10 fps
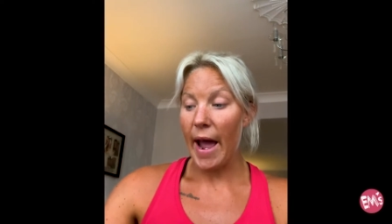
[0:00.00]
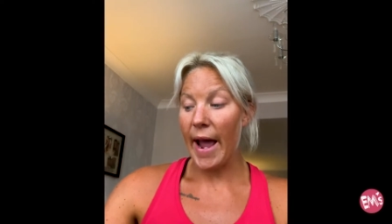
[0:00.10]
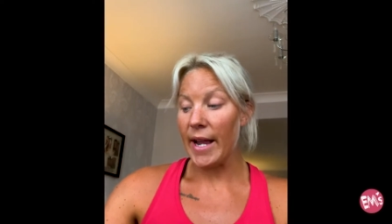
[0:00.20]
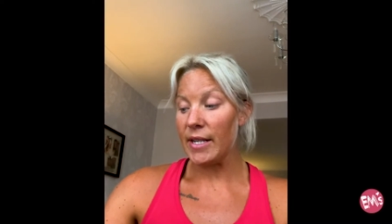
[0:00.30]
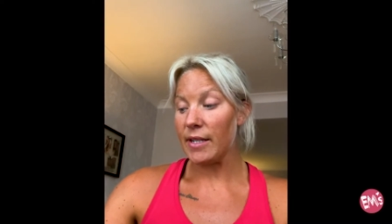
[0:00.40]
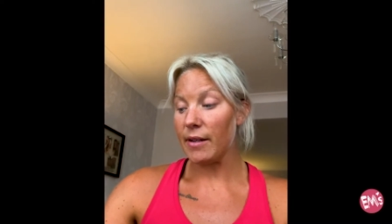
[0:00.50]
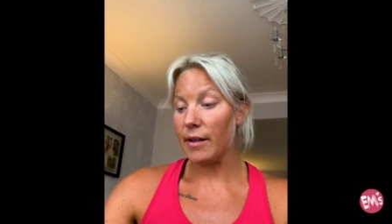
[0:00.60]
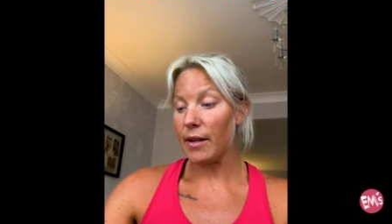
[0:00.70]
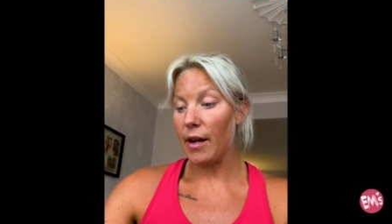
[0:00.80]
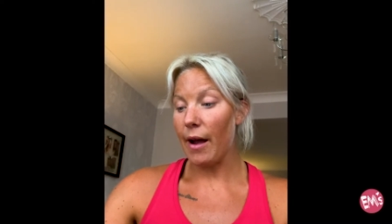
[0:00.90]
And
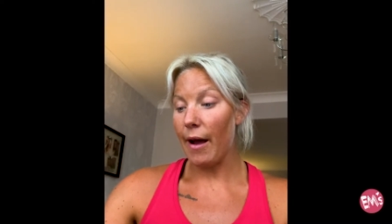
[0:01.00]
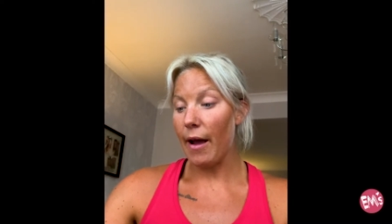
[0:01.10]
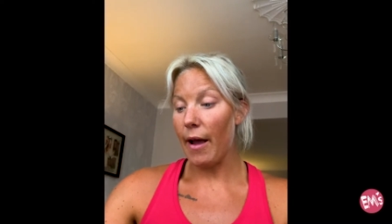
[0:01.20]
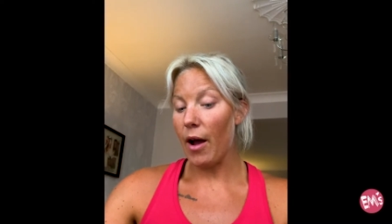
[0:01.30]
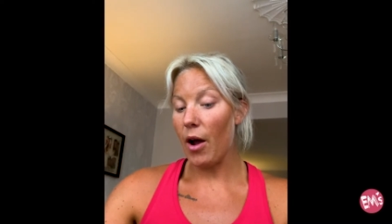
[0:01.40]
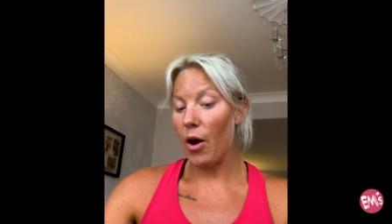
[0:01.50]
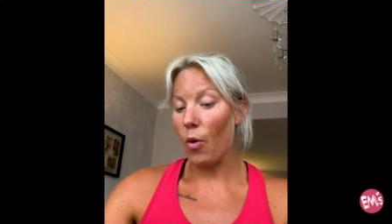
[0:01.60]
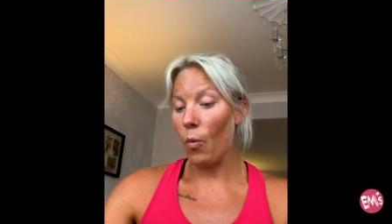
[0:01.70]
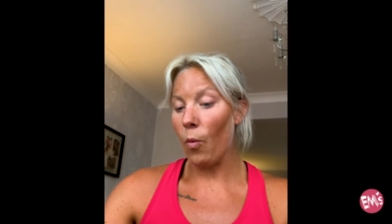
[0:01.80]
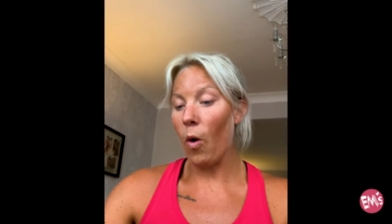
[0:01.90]

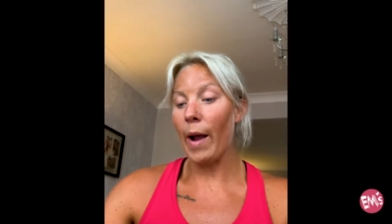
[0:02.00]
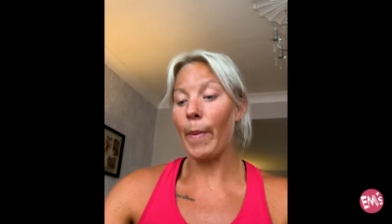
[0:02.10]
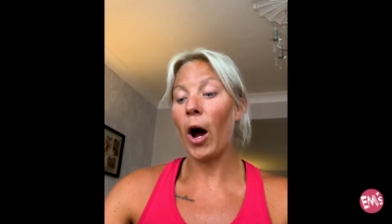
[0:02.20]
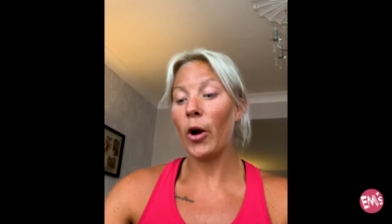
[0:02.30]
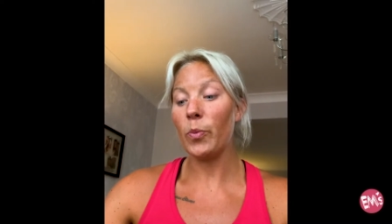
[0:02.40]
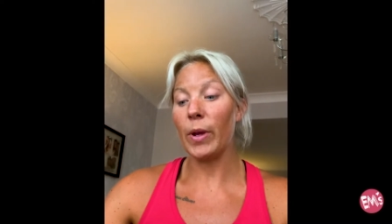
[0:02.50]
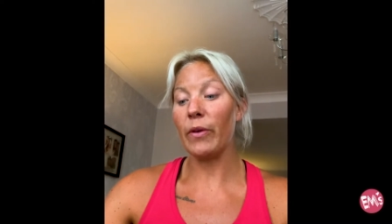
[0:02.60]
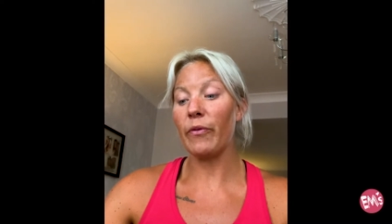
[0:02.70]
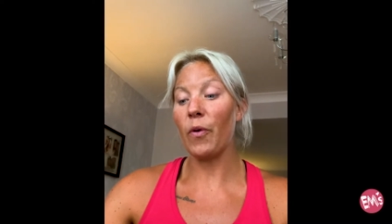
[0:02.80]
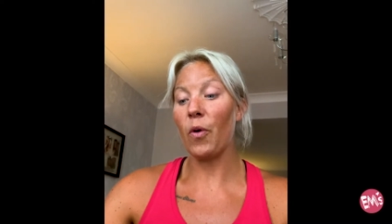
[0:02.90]
what I'm hoping
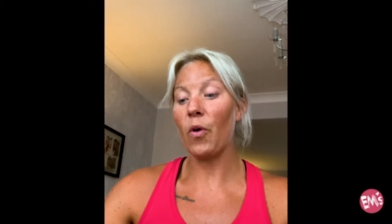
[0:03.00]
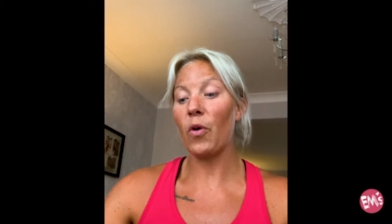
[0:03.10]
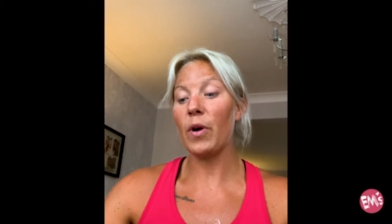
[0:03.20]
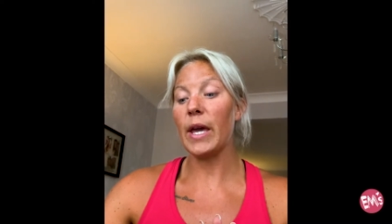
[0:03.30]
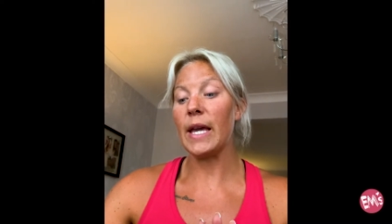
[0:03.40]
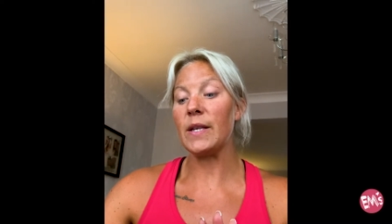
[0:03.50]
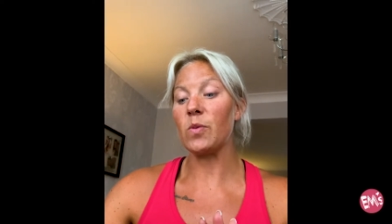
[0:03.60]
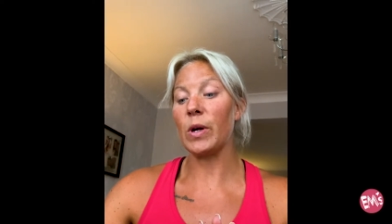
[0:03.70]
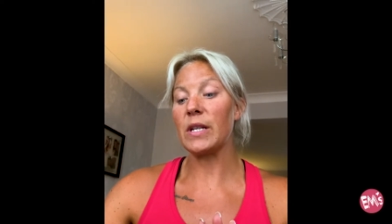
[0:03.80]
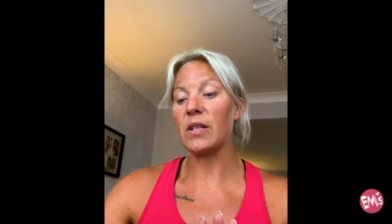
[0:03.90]
for is
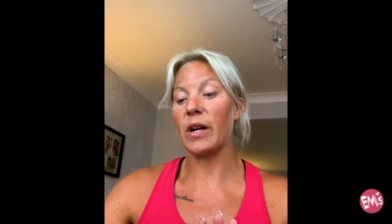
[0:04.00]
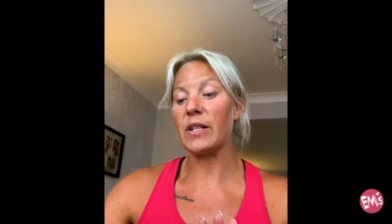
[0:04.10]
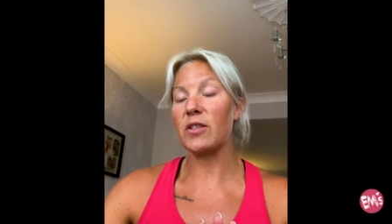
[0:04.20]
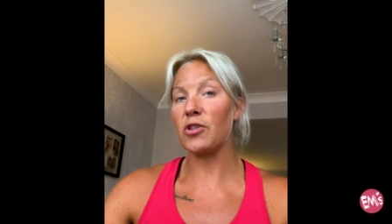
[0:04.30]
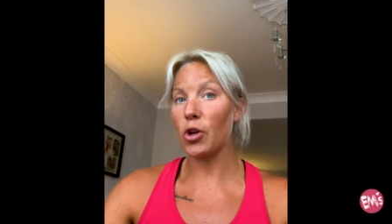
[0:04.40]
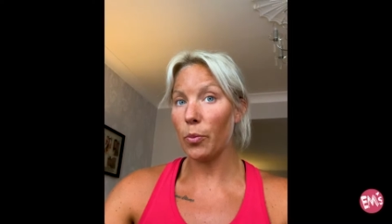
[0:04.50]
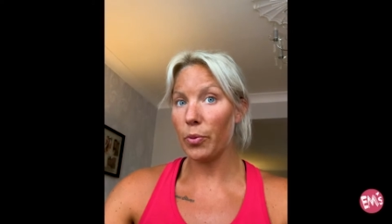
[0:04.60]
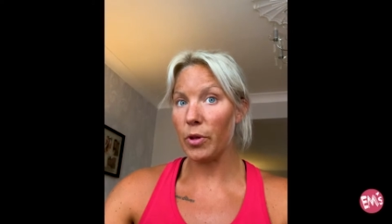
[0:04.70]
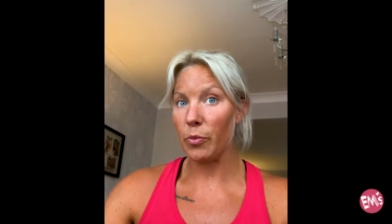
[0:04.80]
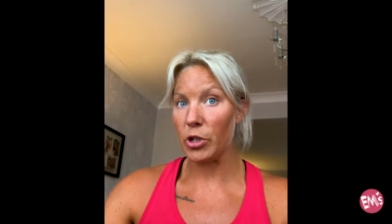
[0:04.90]
once I
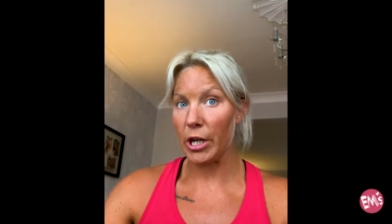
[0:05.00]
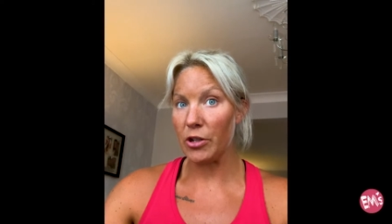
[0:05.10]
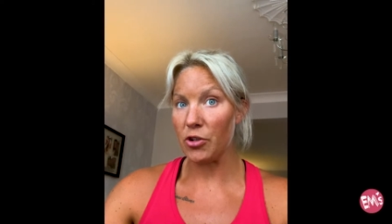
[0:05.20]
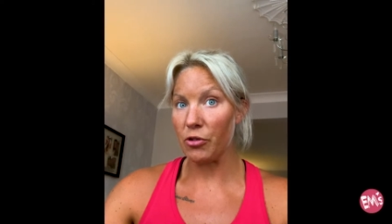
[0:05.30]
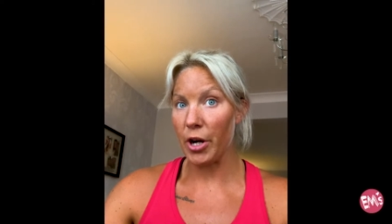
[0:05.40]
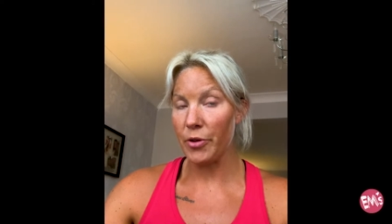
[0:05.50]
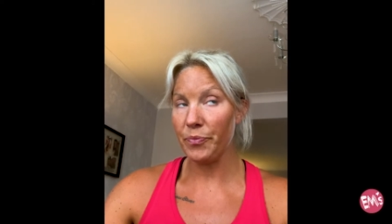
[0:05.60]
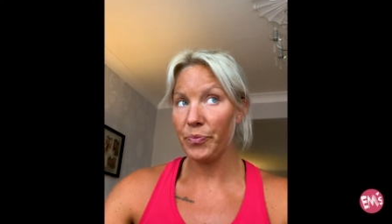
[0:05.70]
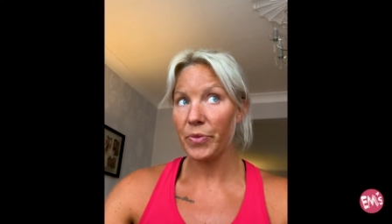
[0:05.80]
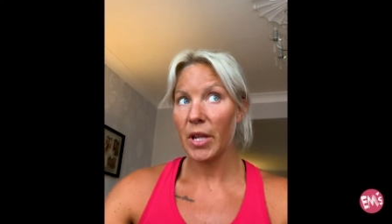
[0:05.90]
stop the
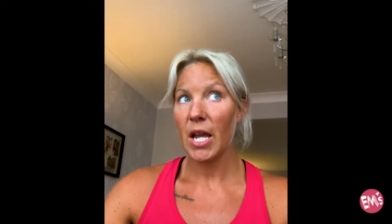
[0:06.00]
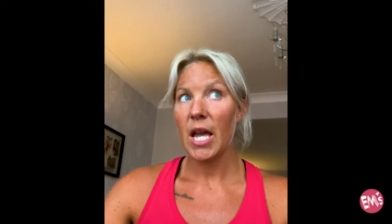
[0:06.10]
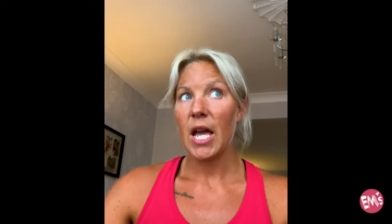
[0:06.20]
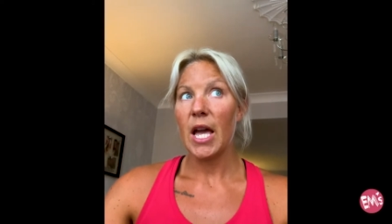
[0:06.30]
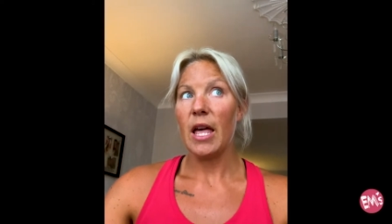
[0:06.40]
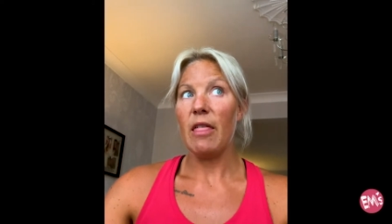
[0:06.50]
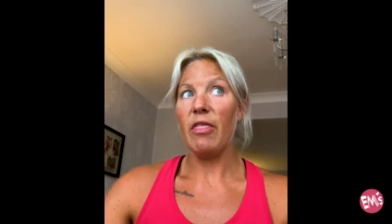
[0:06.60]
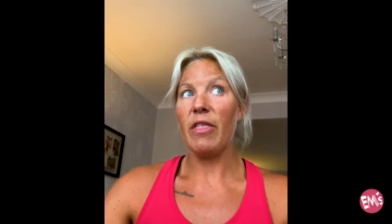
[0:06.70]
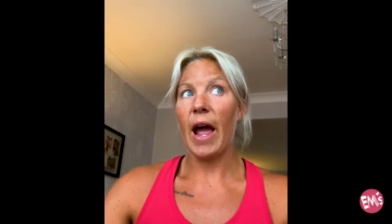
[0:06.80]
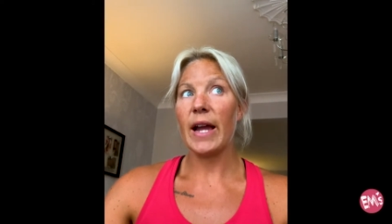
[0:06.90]
progesterone,
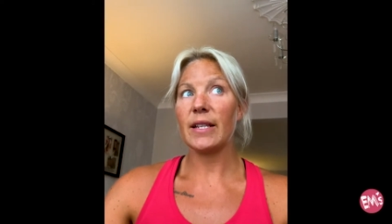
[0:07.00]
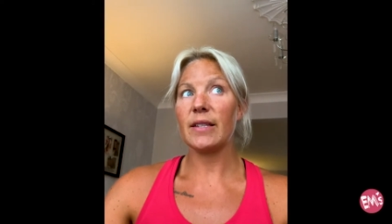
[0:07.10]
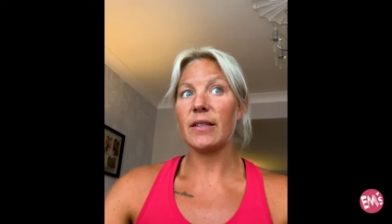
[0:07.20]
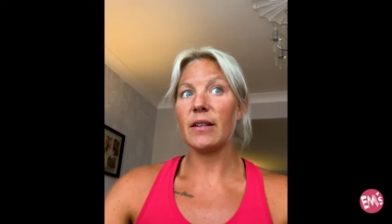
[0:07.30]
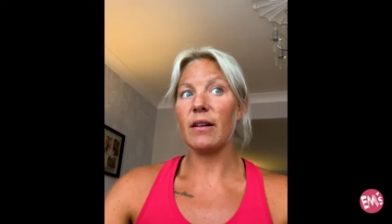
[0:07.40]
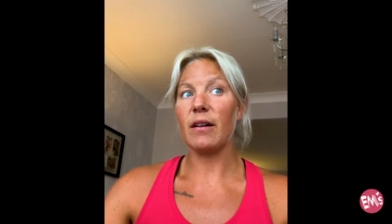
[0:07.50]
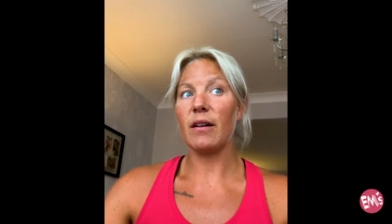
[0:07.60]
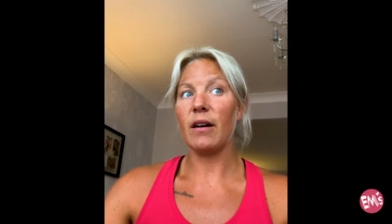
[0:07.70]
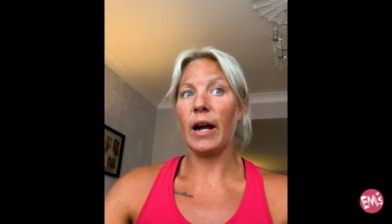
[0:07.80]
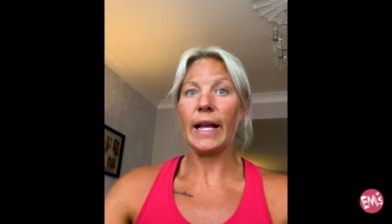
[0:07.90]
that
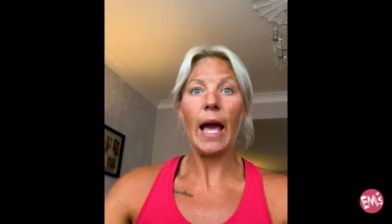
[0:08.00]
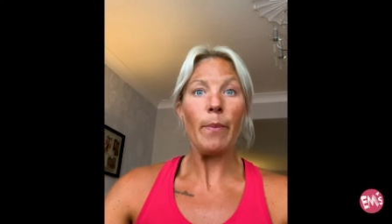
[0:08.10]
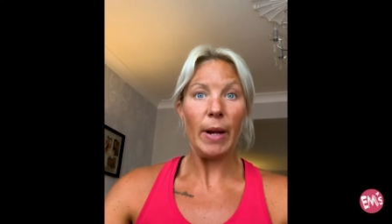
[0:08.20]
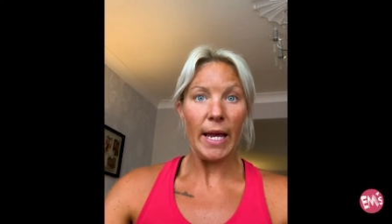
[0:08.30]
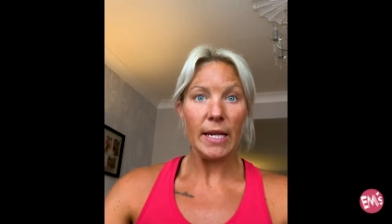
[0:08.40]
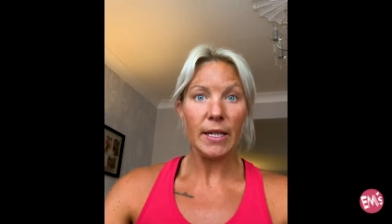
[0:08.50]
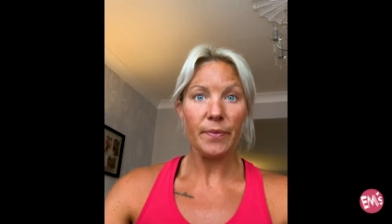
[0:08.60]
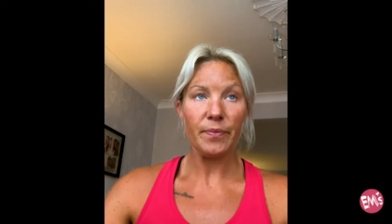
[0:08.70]
I get a bleed,